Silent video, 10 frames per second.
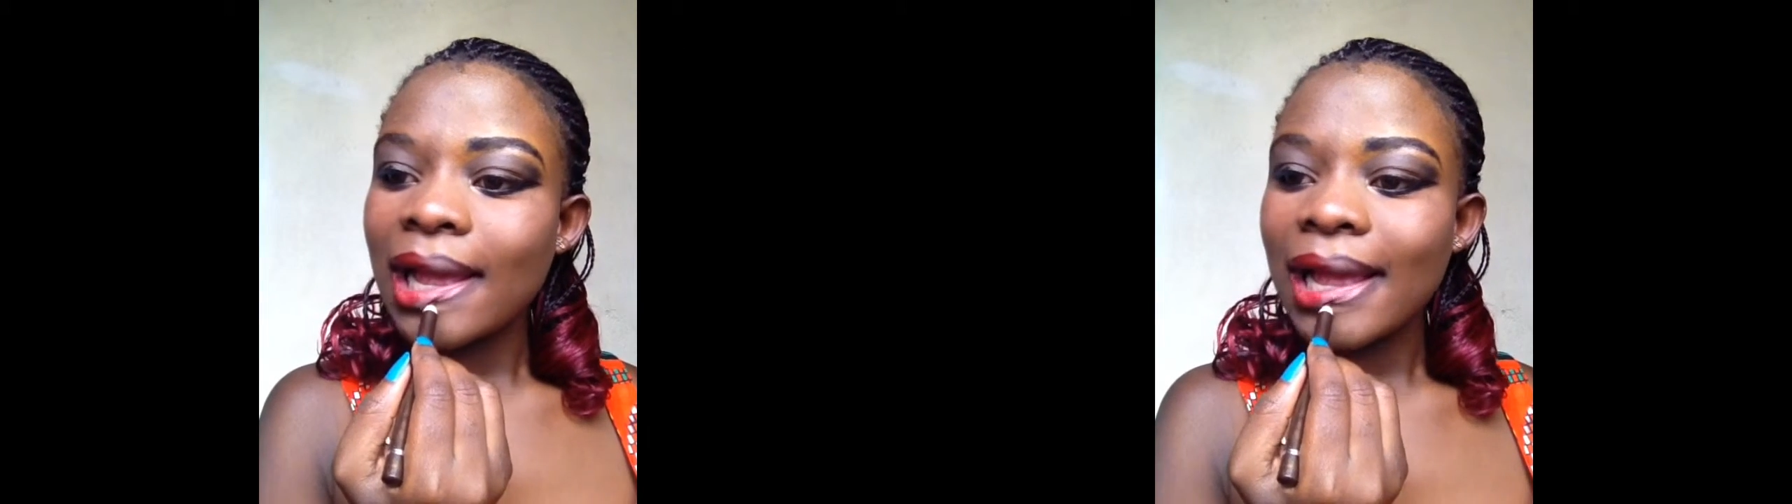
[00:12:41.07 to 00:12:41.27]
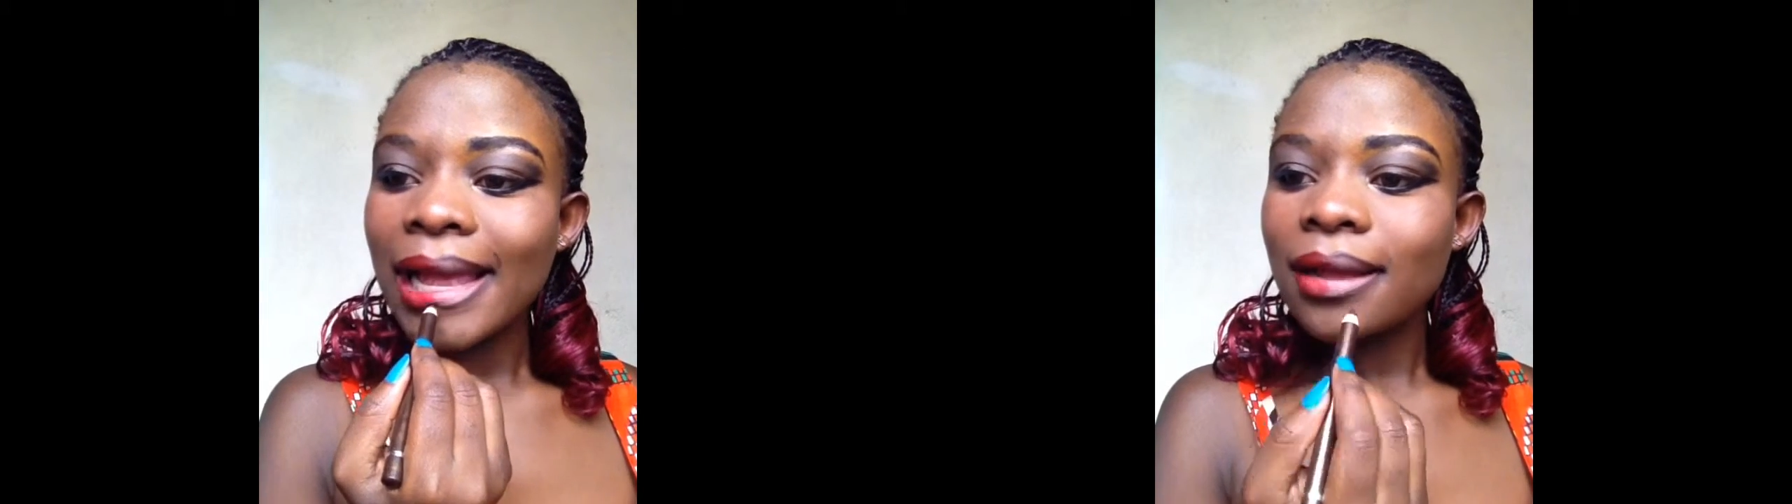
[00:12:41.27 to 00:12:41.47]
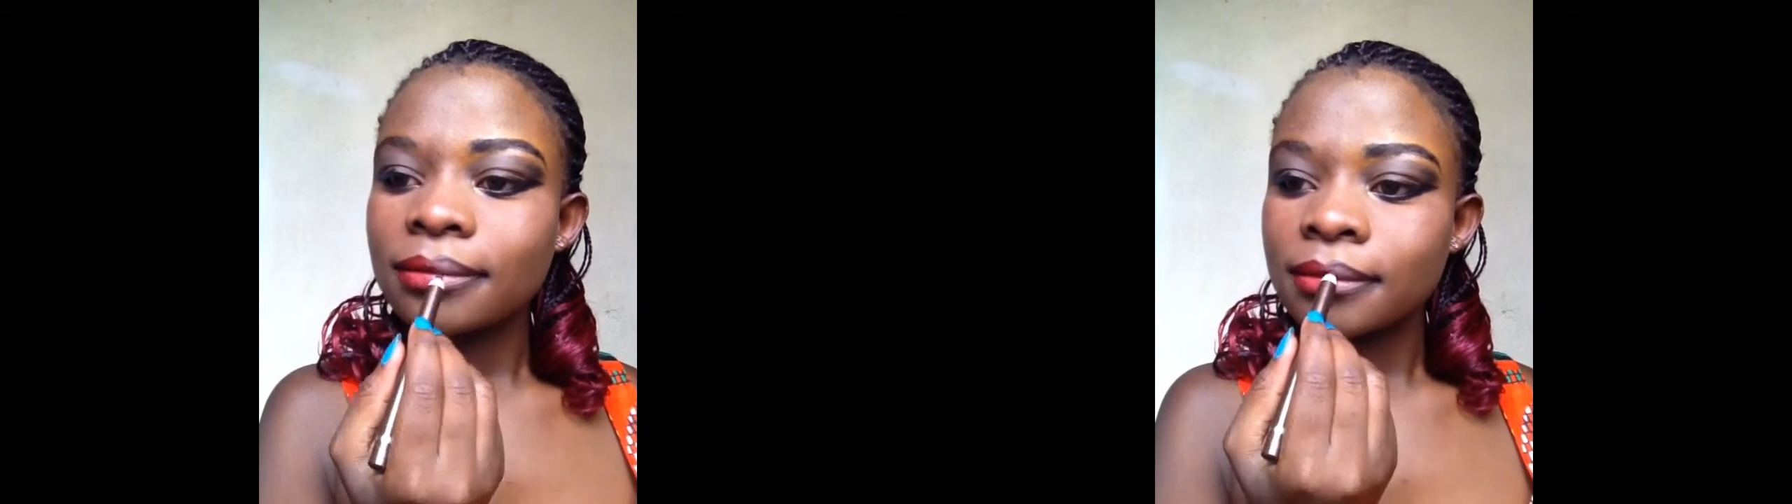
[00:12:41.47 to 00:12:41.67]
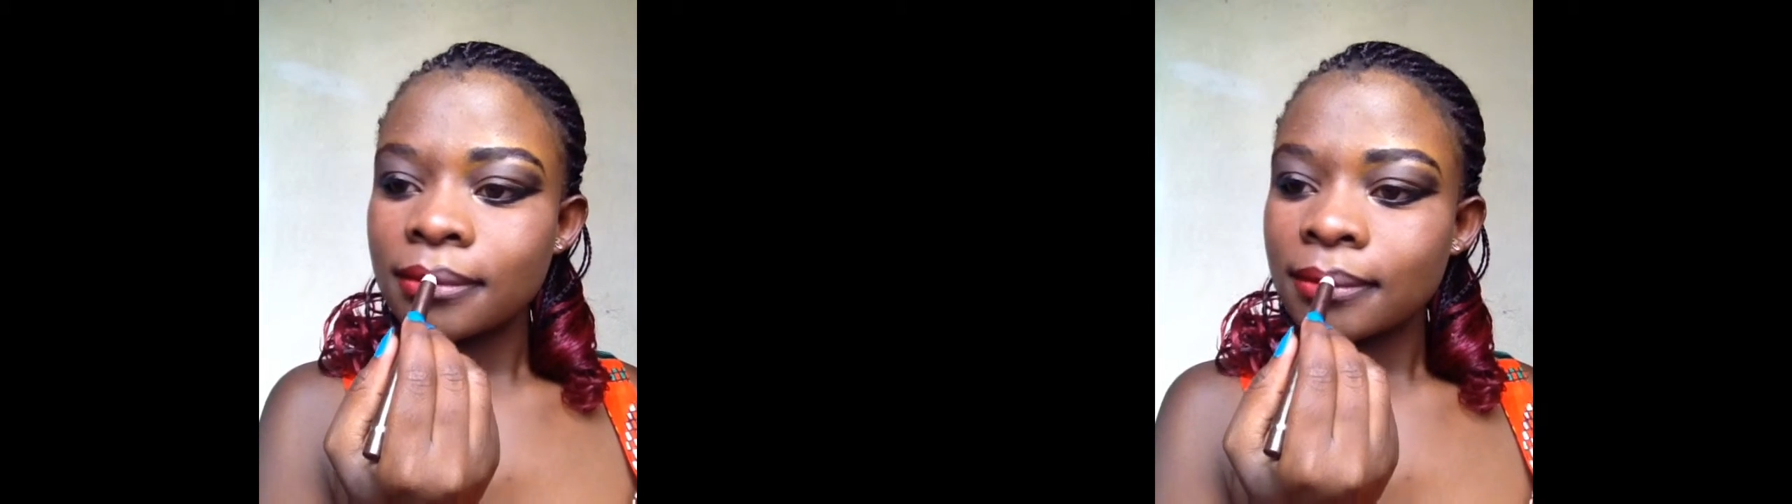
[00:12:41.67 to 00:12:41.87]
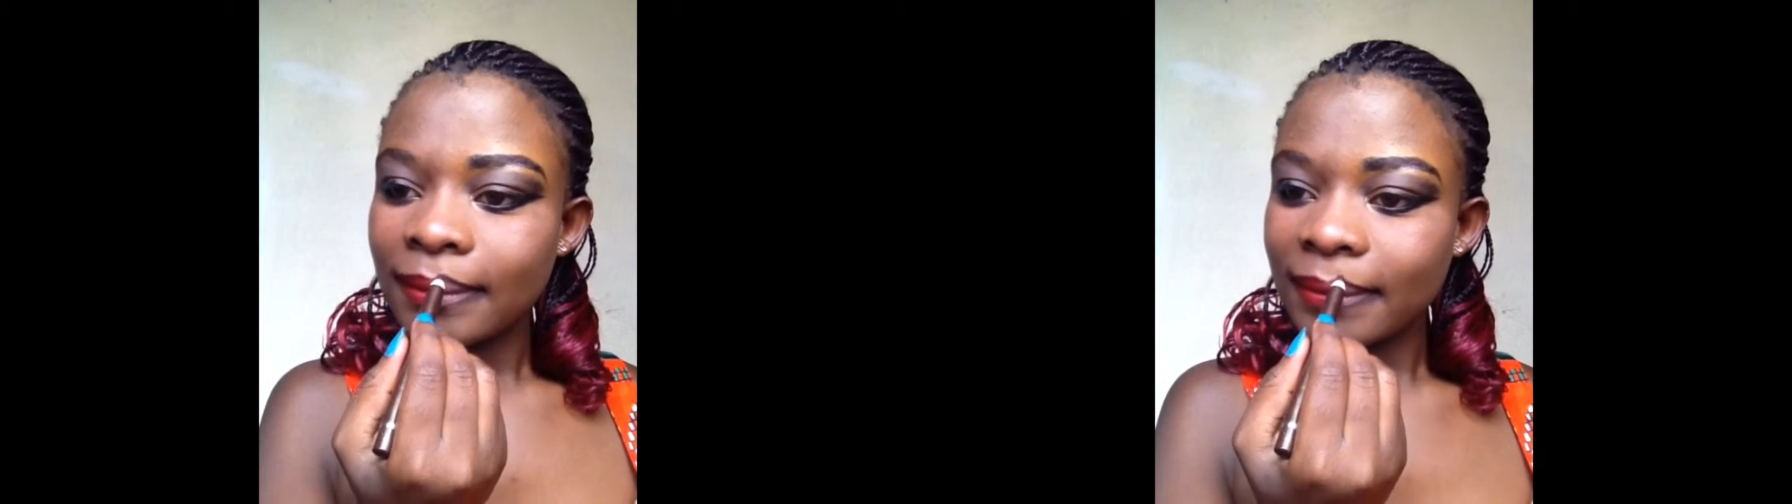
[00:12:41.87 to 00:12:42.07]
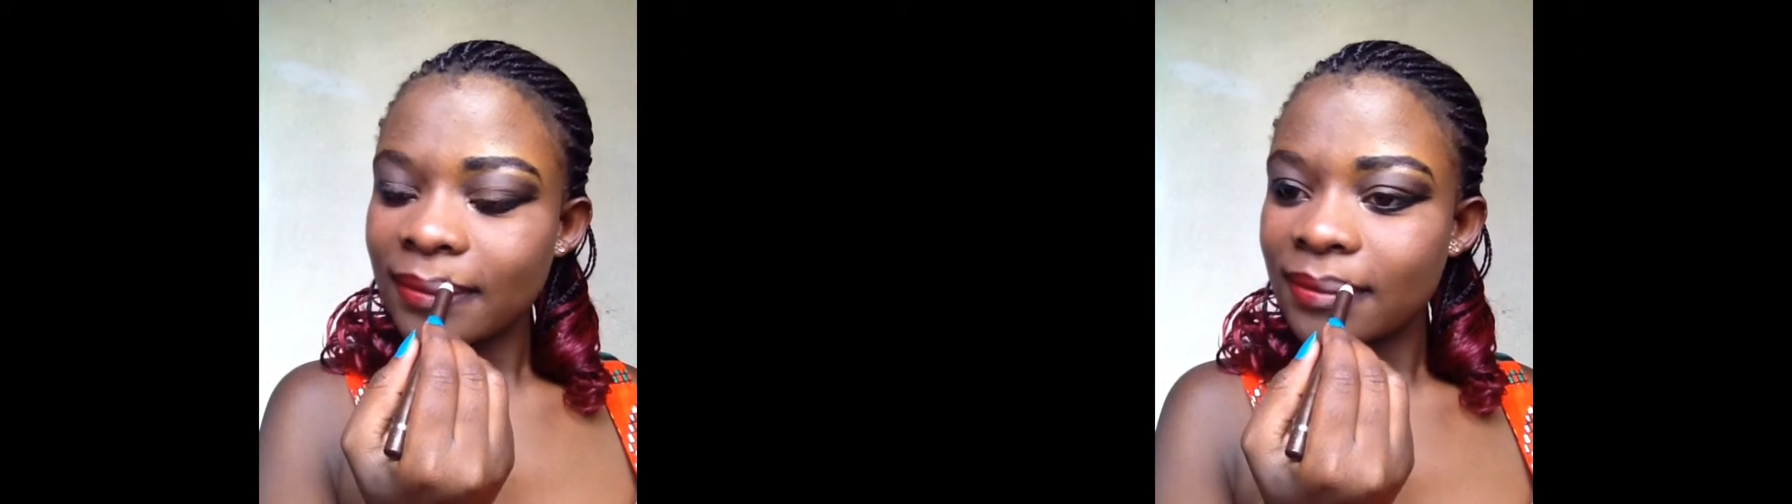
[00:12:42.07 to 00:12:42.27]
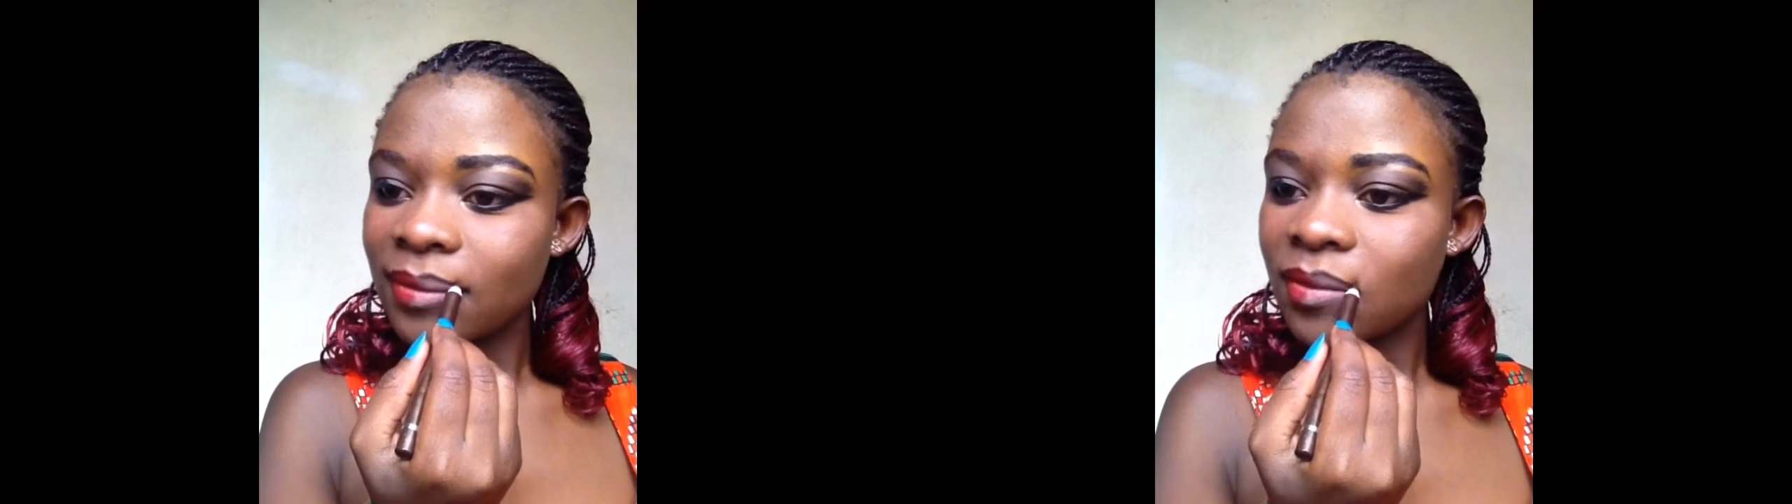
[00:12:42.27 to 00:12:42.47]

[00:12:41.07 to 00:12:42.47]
on my